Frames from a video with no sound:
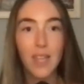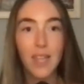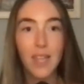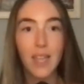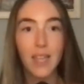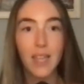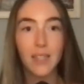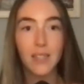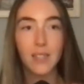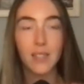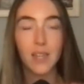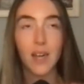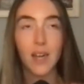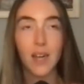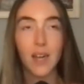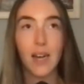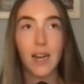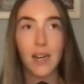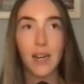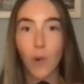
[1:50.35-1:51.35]
And
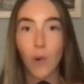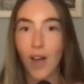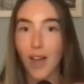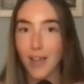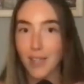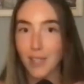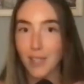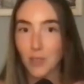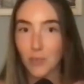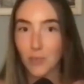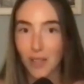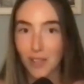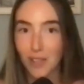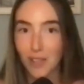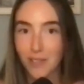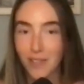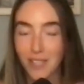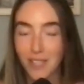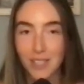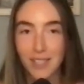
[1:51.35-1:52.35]
why it's
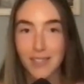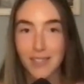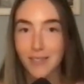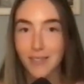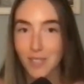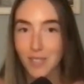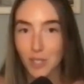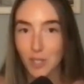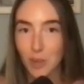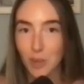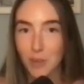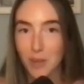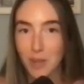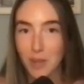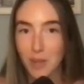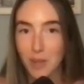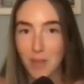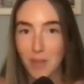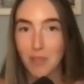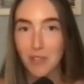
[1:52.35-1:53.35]
relevant to so
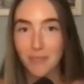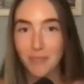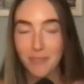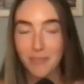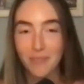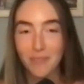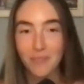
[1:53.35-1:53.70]
many people.